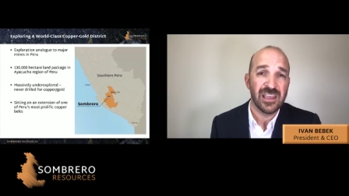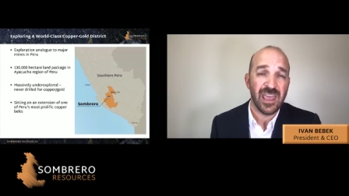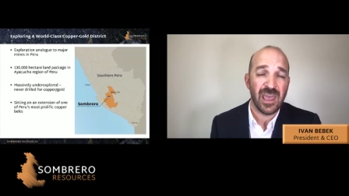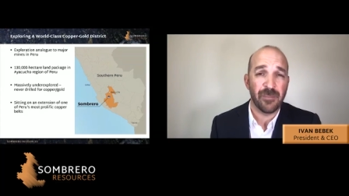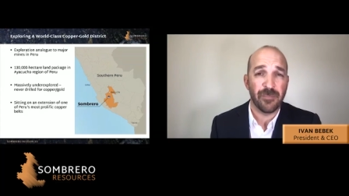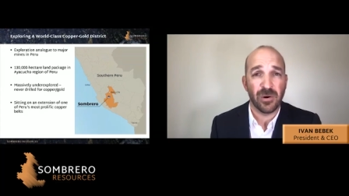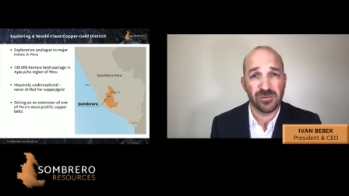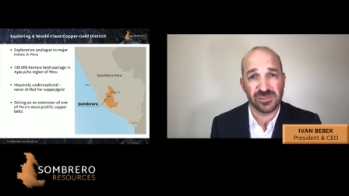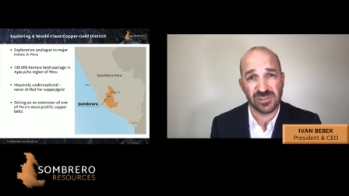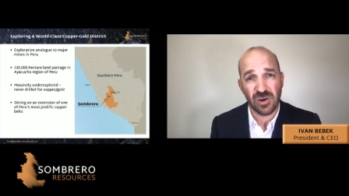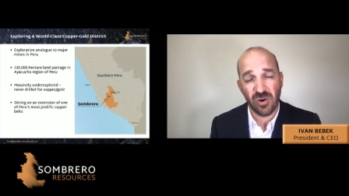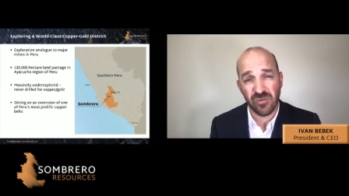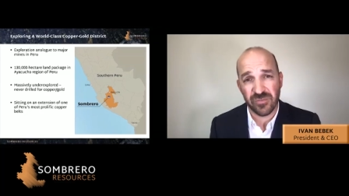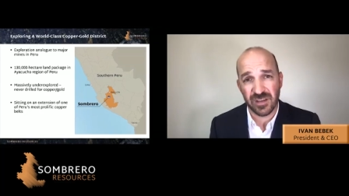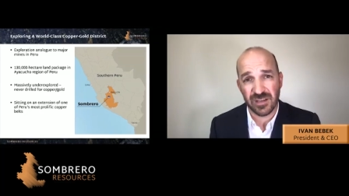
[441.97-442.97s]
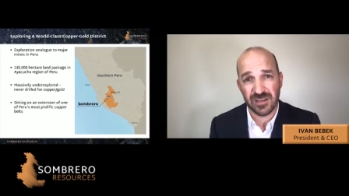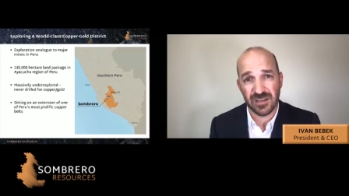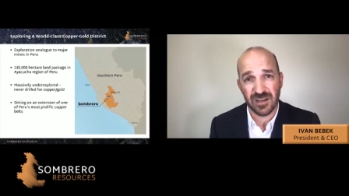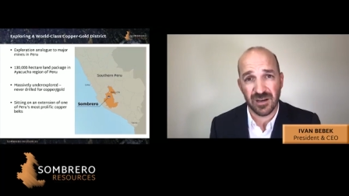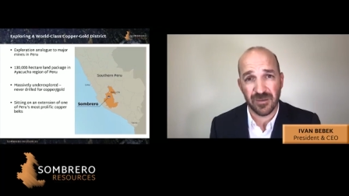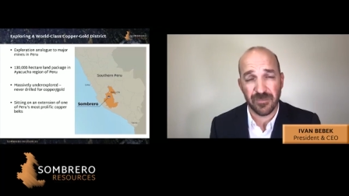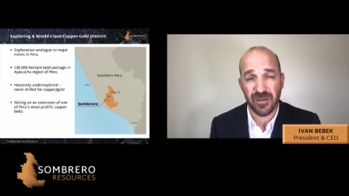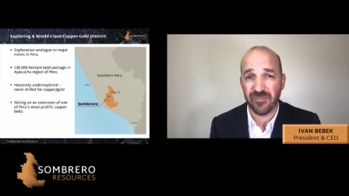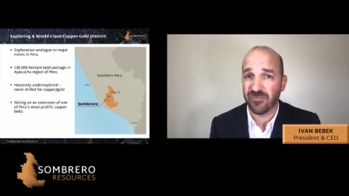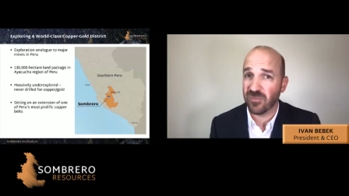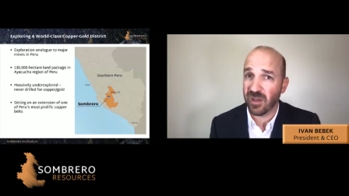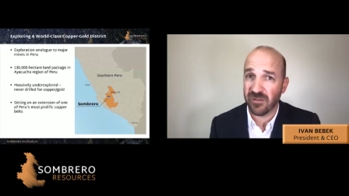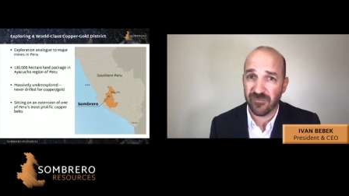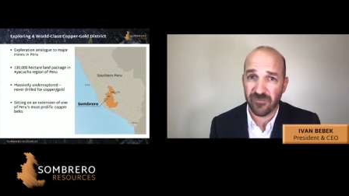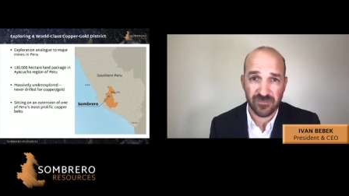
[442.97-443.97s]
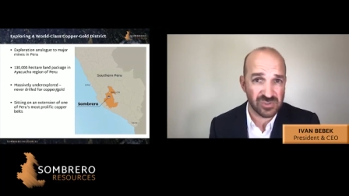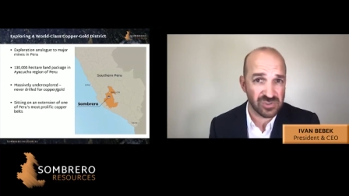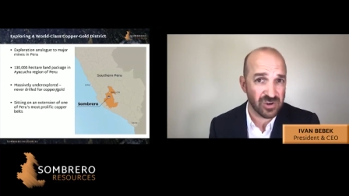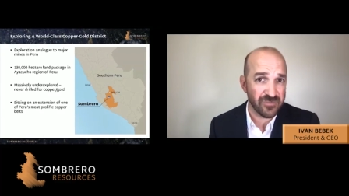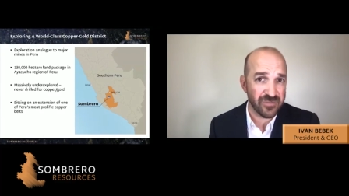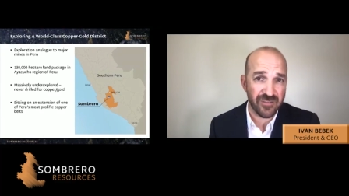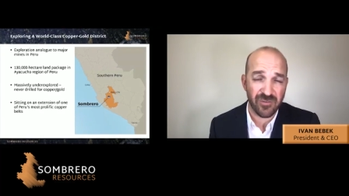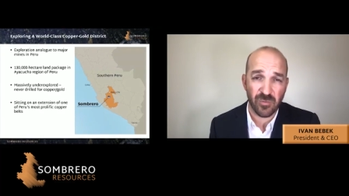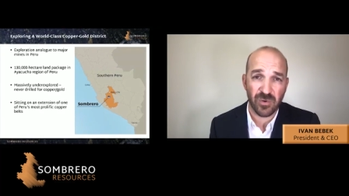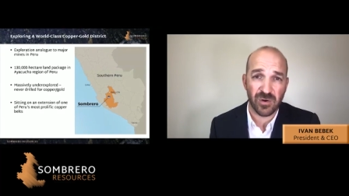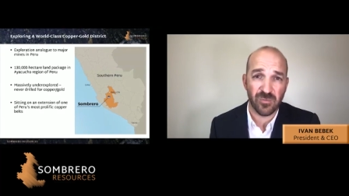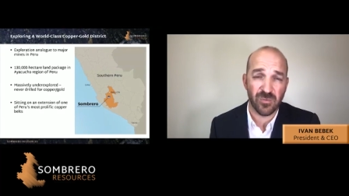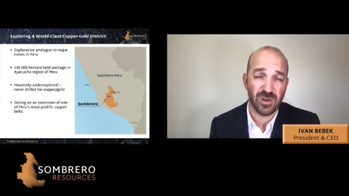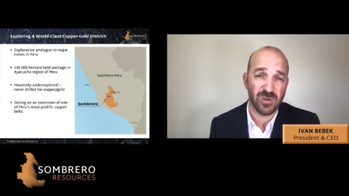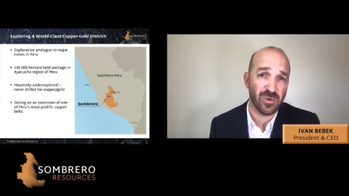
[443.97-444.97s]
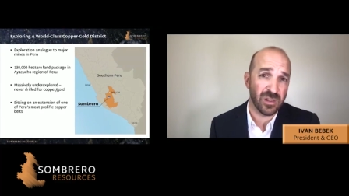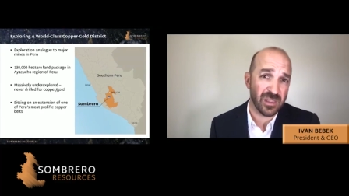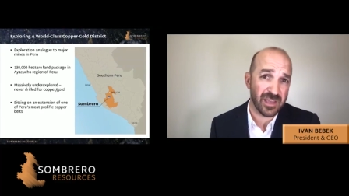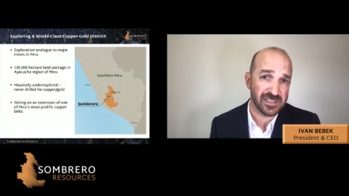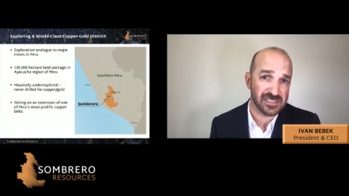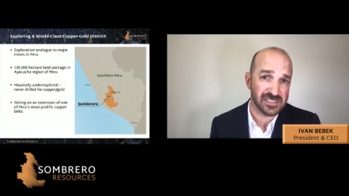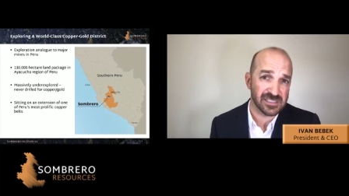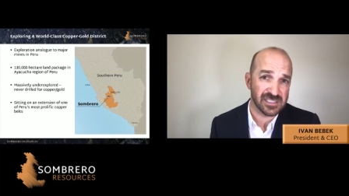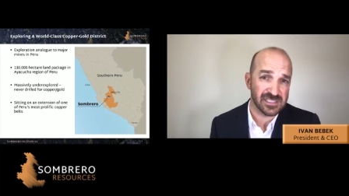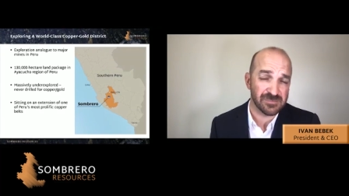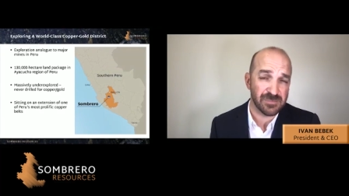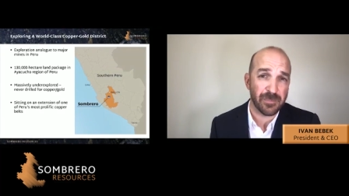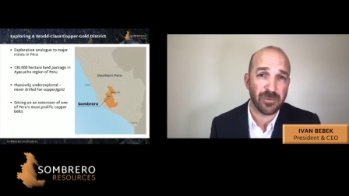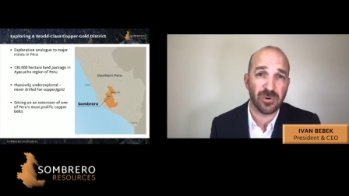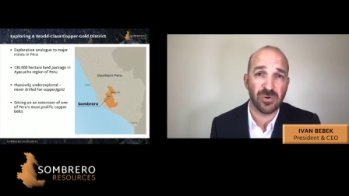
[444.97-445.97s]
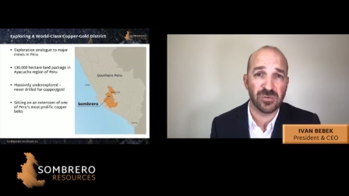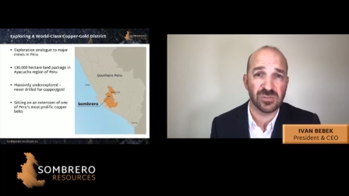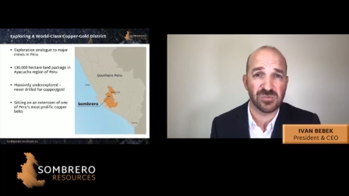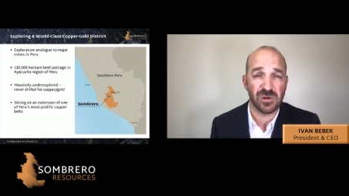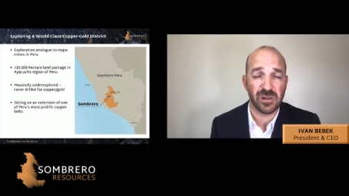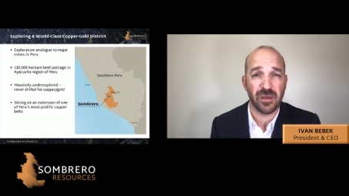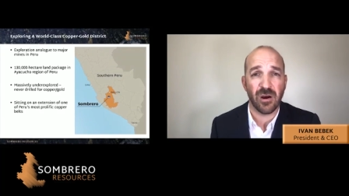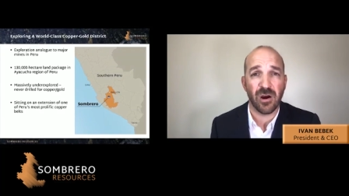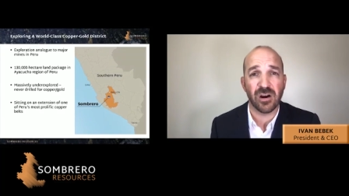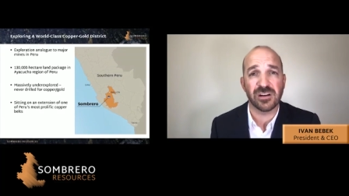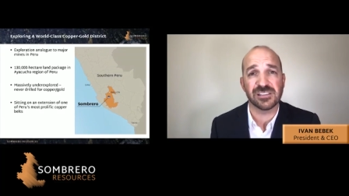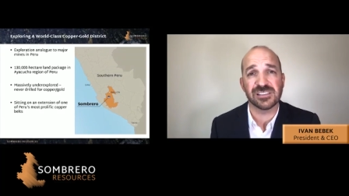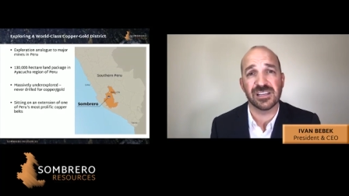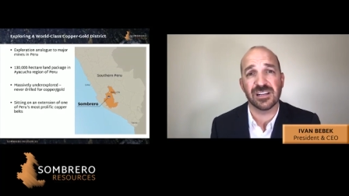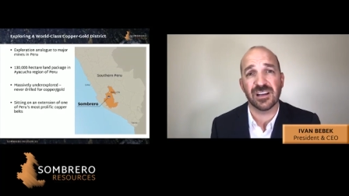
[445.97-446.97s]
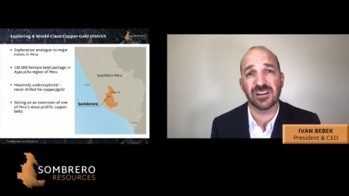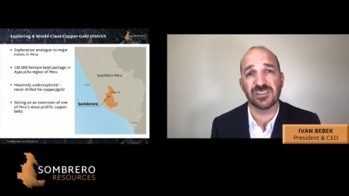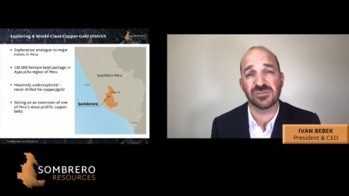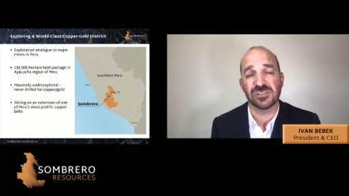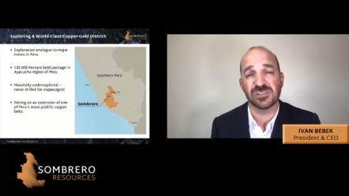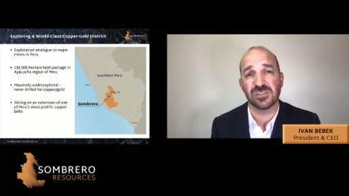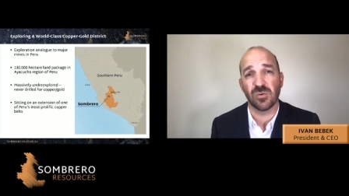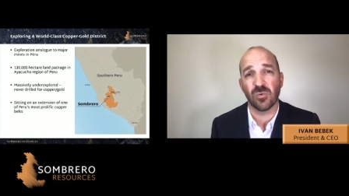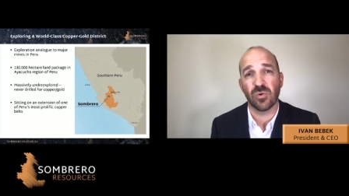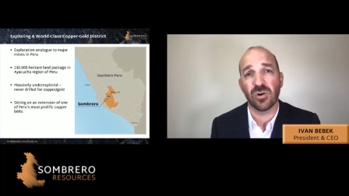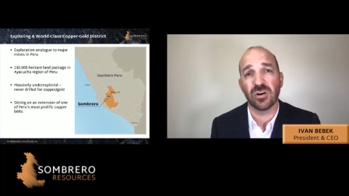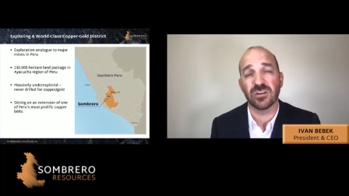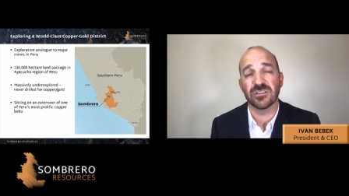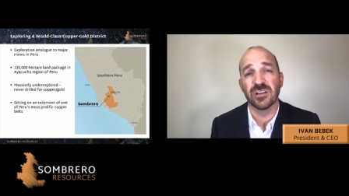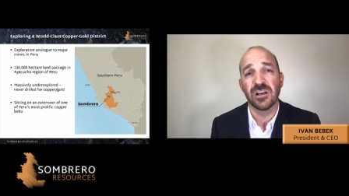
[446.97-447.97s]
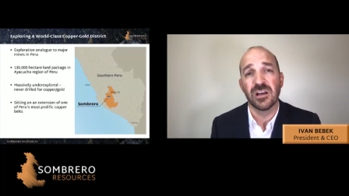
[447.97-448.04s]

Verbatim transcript: And post COVID, uh, I'm not sure if everyone realizes this, but Peru is one of the hardest hit countries in the world.